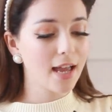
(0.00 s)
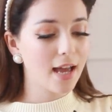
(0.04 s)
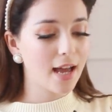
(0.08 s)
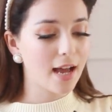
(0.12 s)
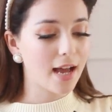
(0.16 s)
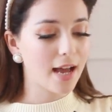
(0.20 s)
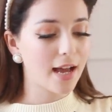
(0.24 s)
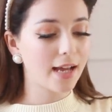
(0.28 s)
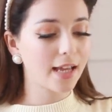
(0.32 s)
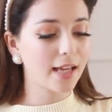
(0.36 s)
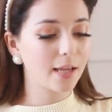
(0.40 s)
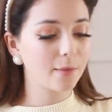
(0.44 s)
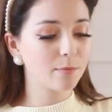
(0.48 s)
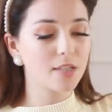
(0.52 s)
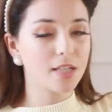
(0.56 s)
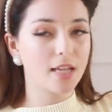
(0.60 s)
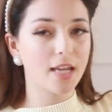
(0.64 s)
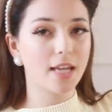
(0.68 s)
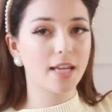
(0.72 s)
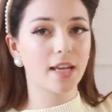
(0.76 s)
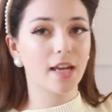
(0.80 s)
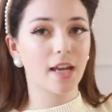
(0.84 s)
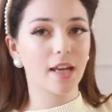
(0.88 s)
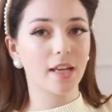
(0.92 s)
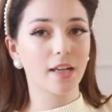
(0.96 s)
I am
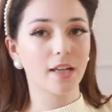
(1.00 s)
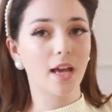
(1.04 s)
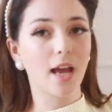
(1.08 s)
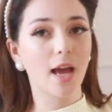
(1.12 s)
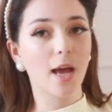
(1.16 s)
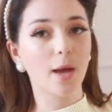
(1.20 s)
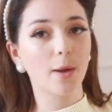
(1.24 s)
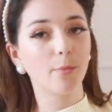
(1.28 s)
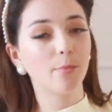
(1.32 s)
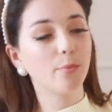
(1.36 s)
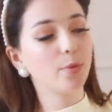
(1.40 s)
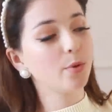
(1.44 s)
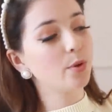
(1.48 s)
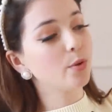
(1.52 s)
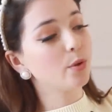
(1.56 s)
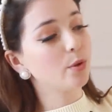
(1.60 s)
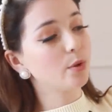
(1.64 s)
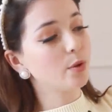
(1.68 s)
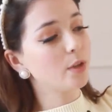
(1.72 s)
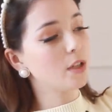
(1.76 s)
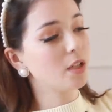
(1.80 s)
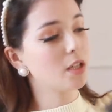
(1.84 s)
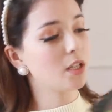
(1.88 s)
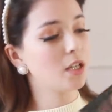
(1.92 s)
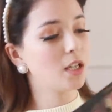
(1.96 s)
taking a
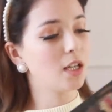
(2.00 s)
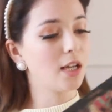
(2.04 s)
Boo